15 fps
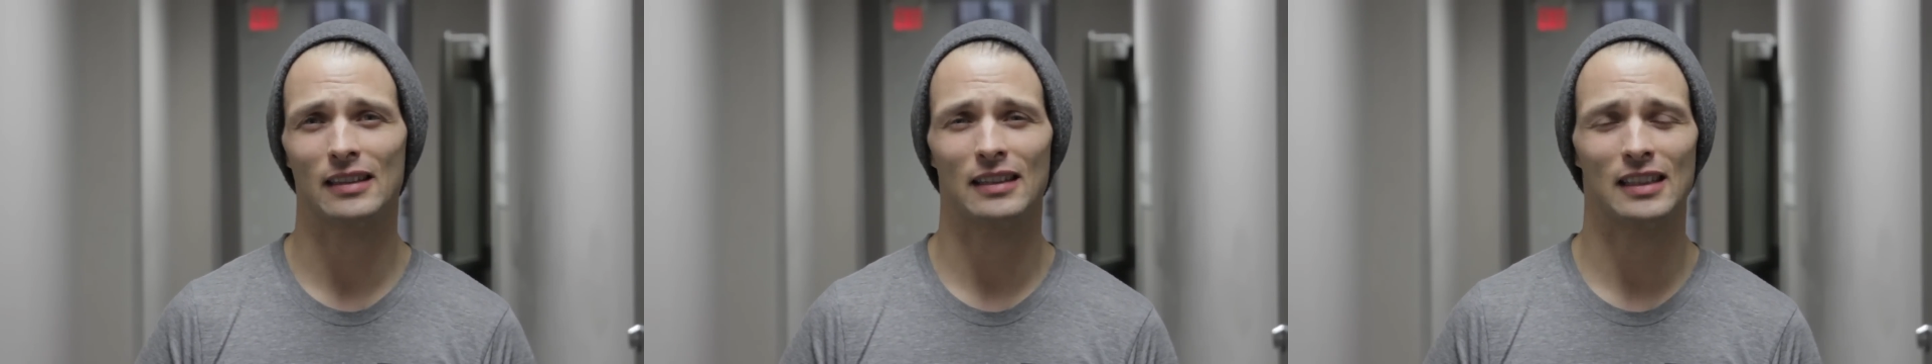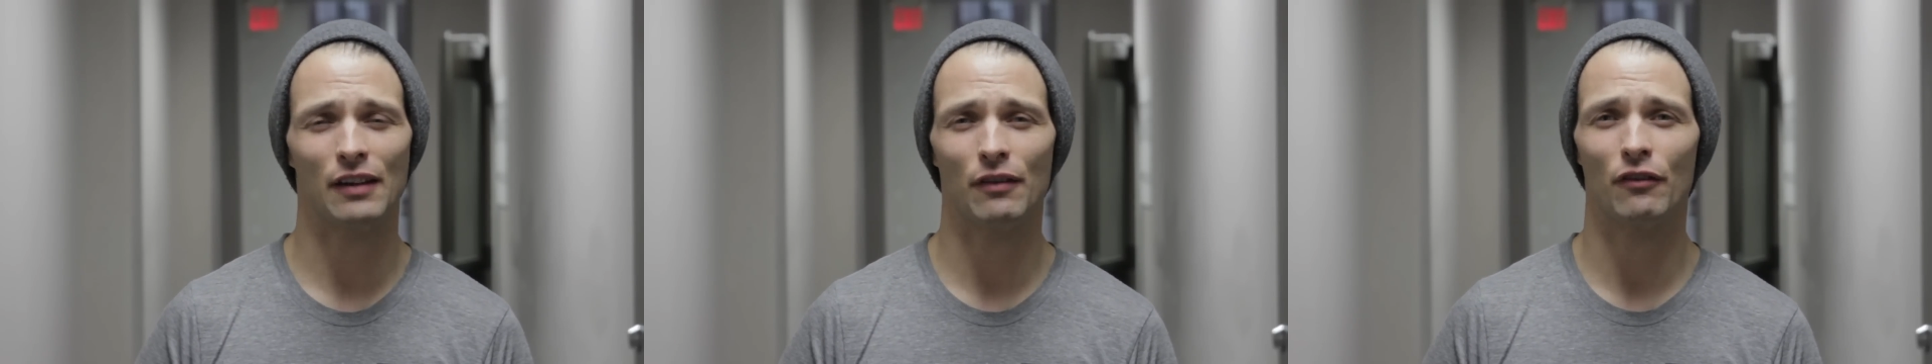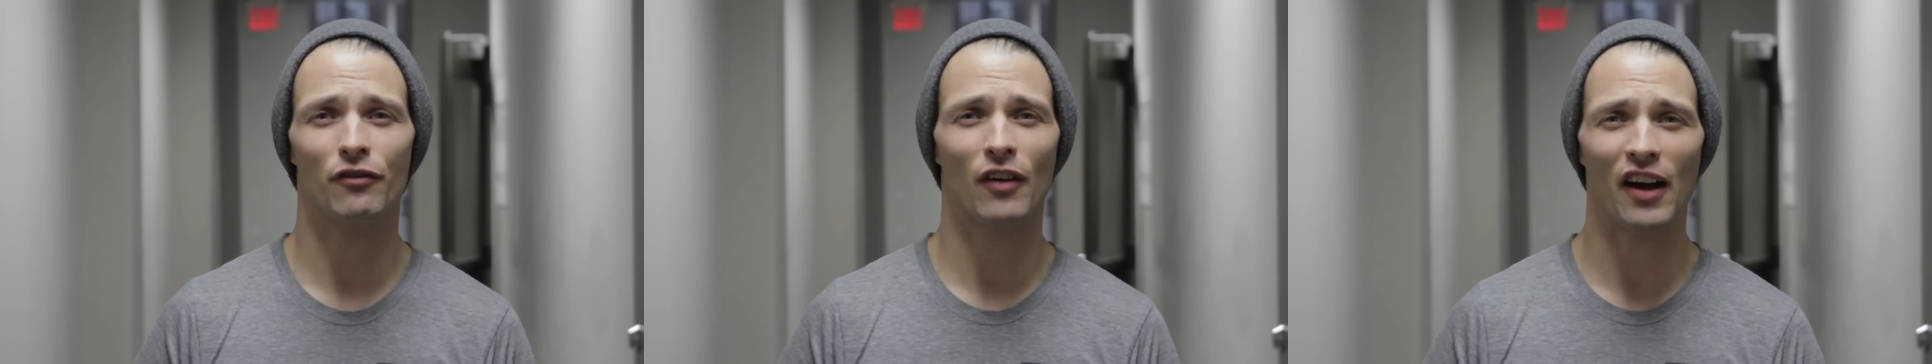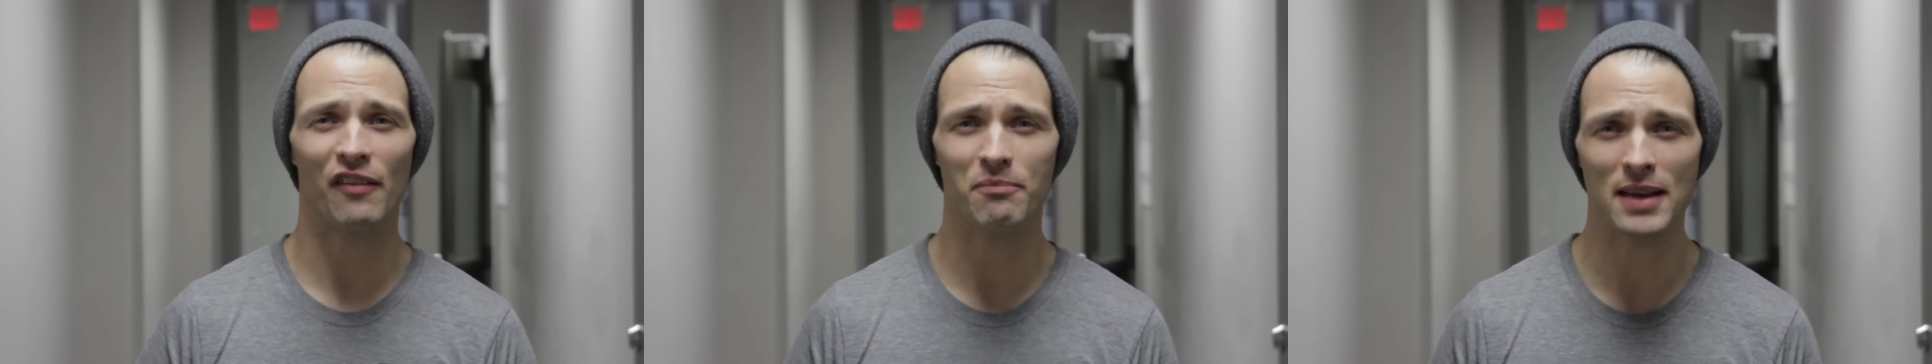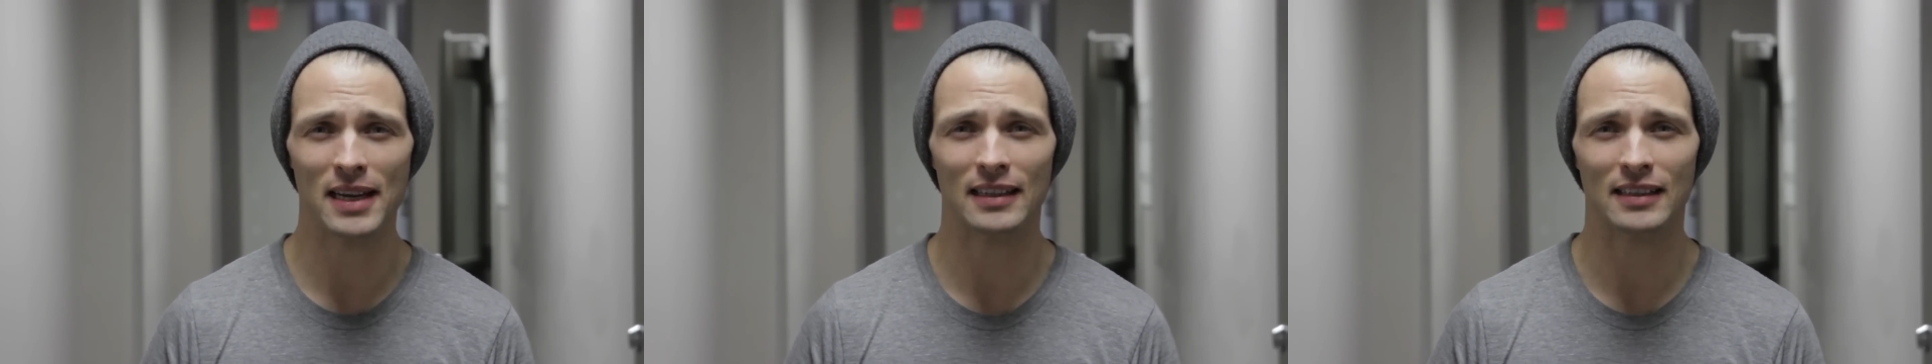that's even
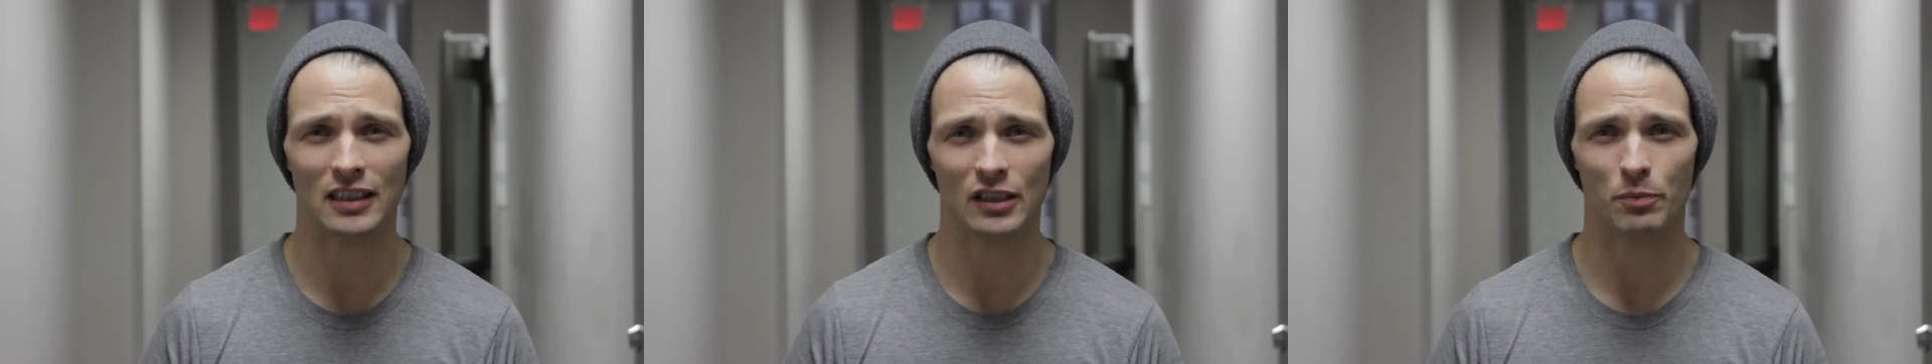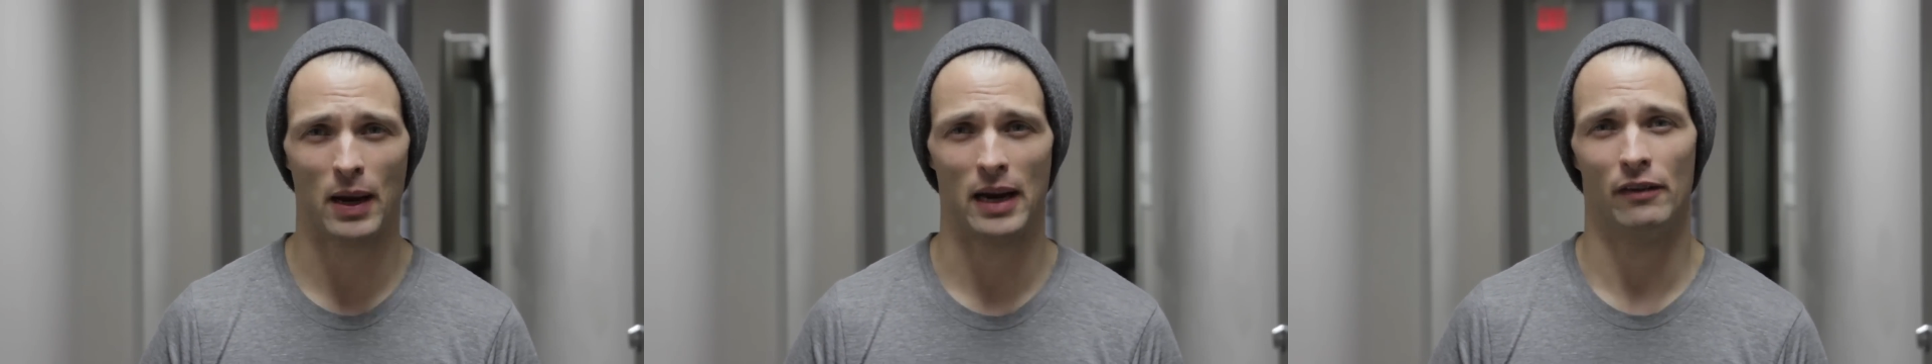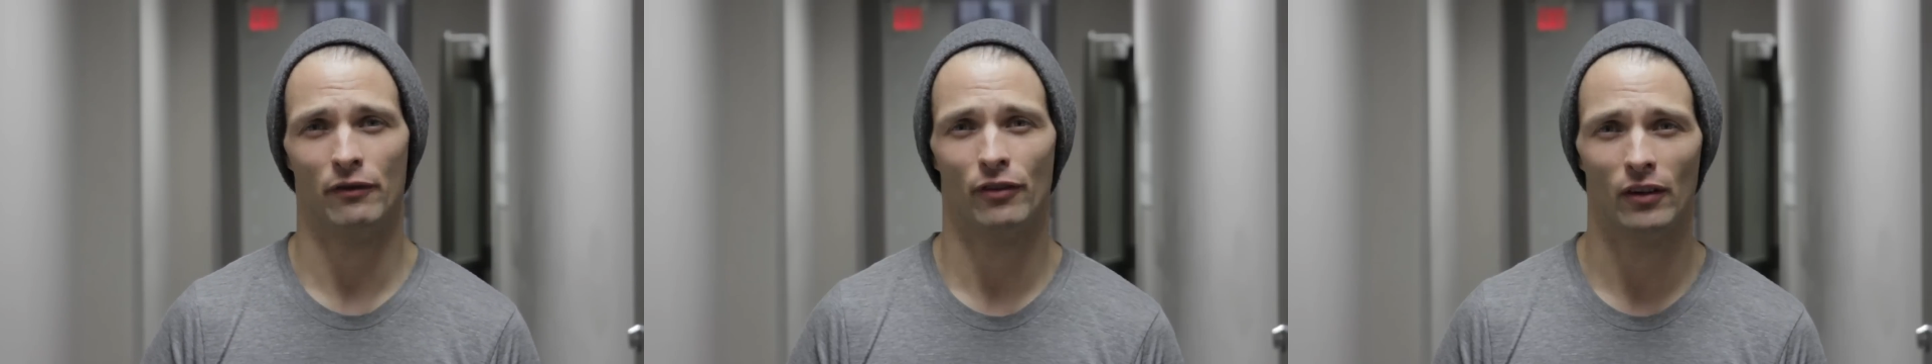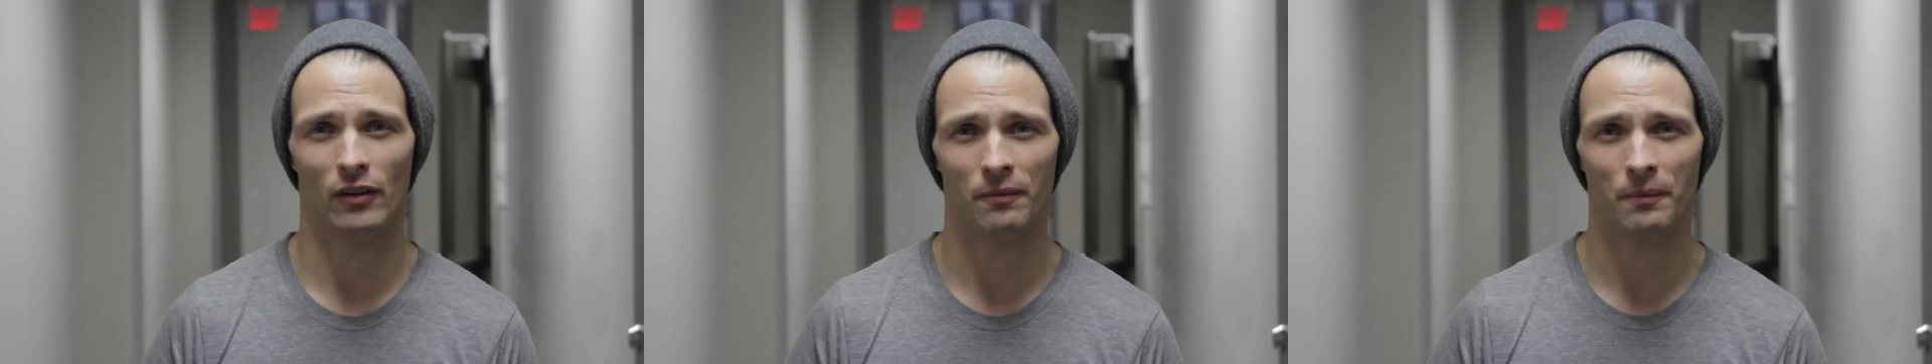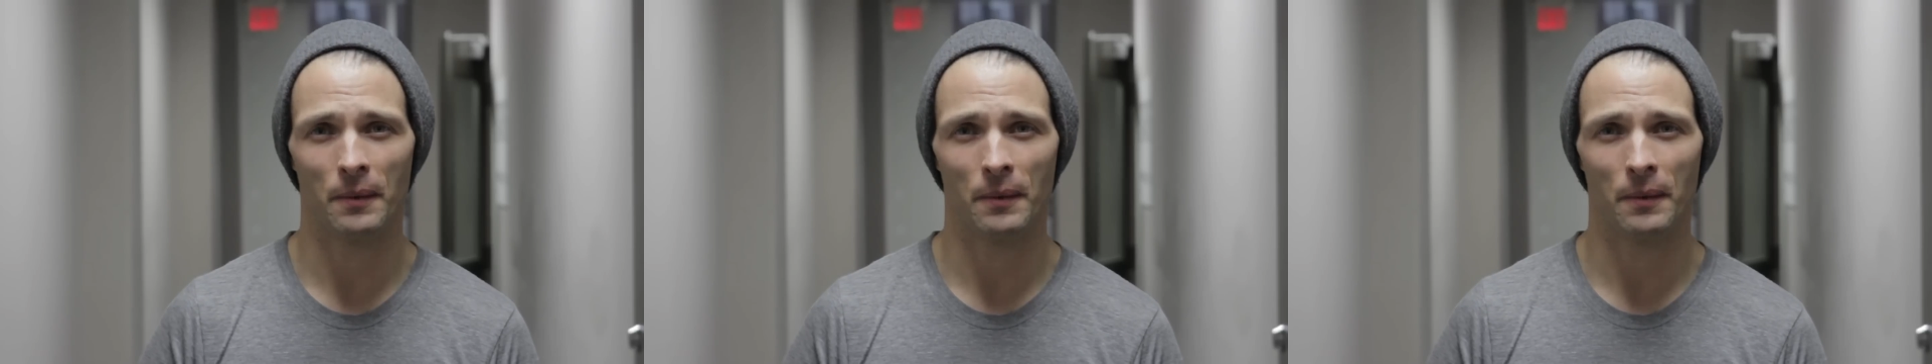five minutes is painful.